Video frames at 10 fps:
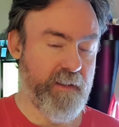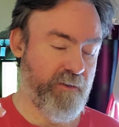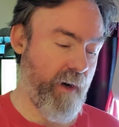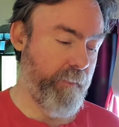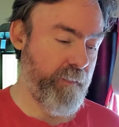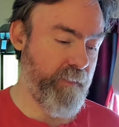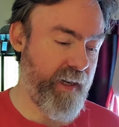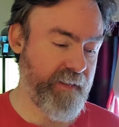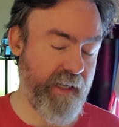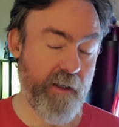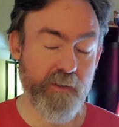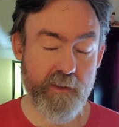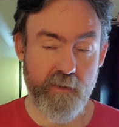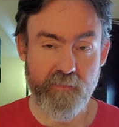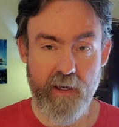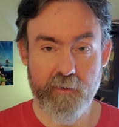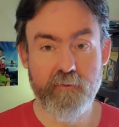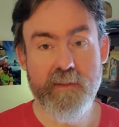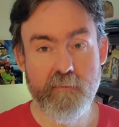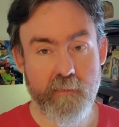It's dropping back down, so the value
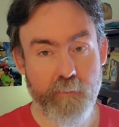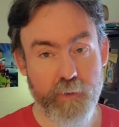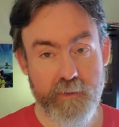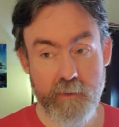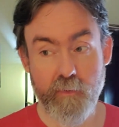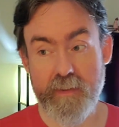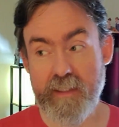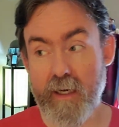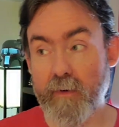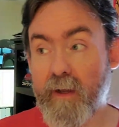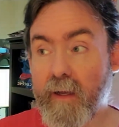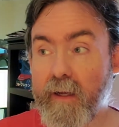of some of my books are going down.